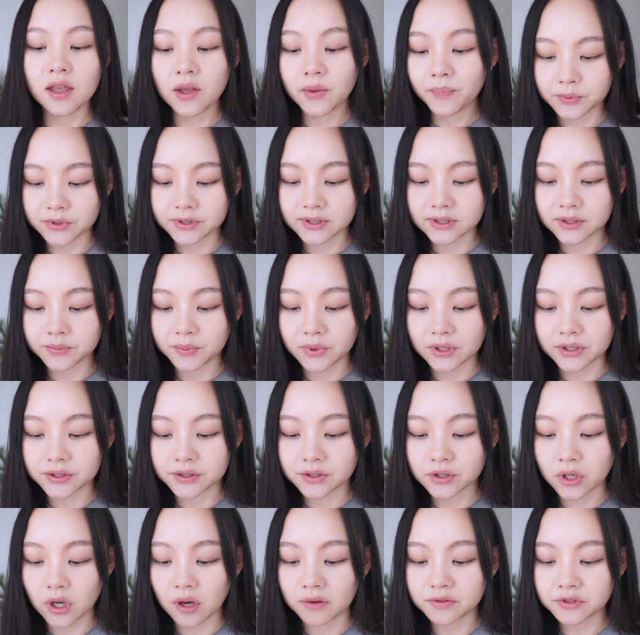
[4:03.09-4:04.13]
It's supposed to be a
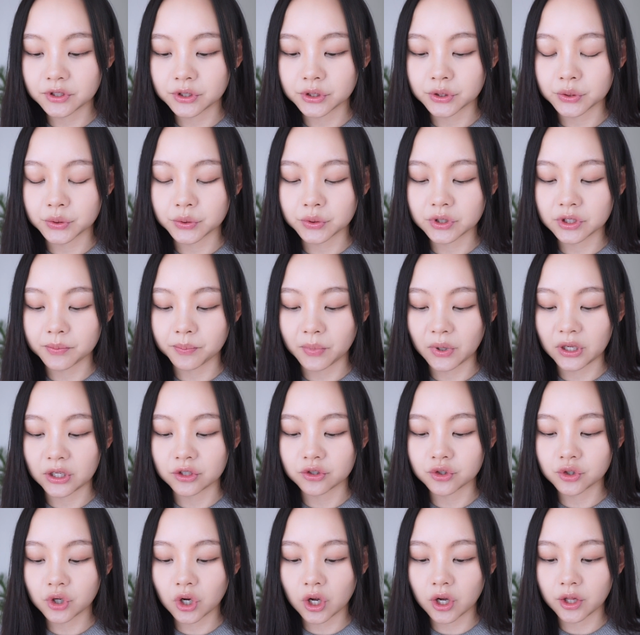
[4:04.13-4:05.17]
soft nude
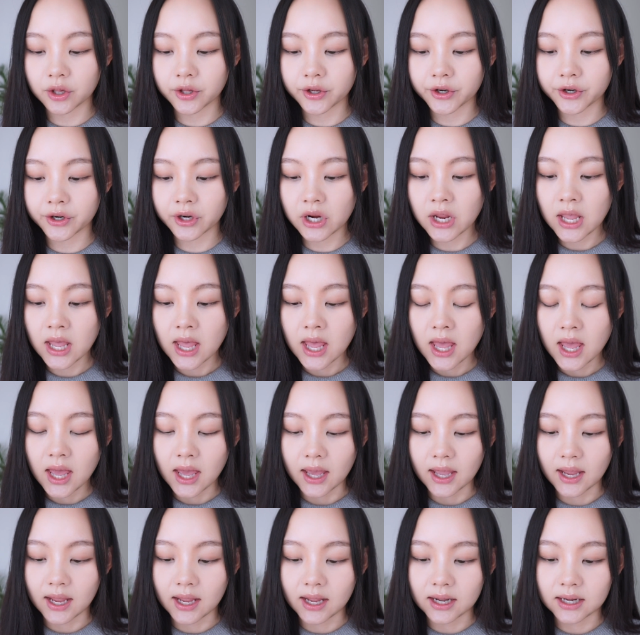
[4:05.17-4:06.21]
beige color,
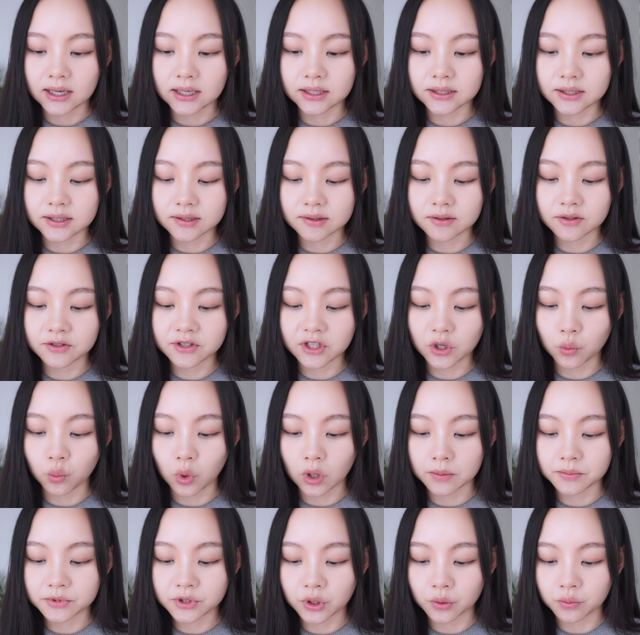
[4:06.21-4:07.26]
and this is a
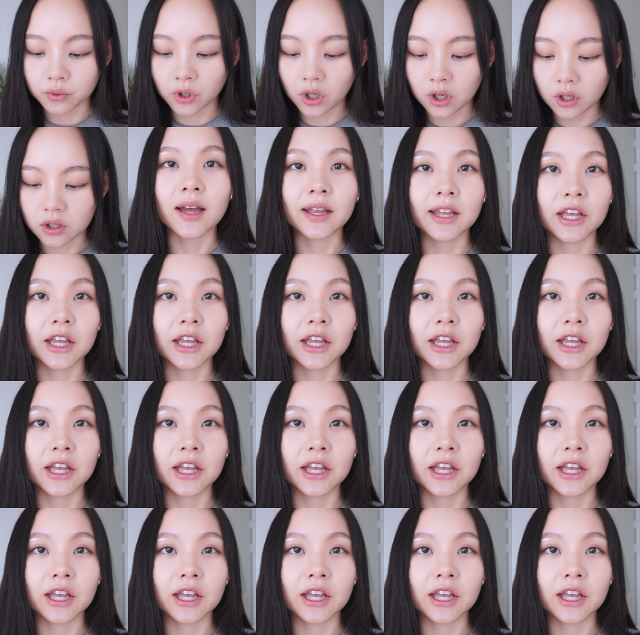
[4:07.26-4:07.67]
warm tone color.